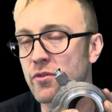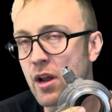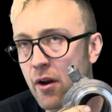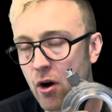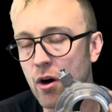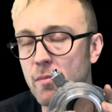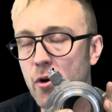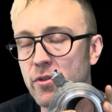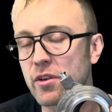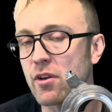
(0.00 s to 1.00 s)
not all,
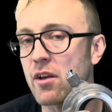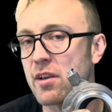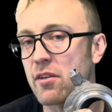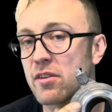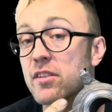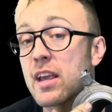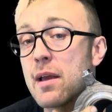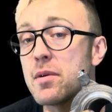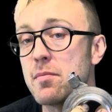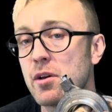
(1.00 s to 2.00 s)
most exhaust housings
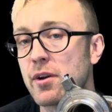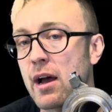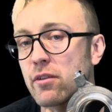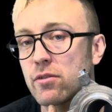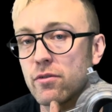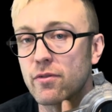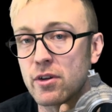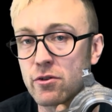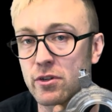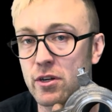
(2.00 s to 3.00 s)
can be milled out to
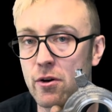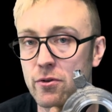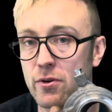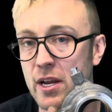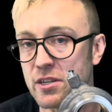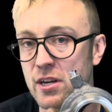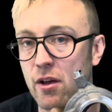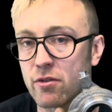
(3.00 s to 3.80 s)
usually go to an HL.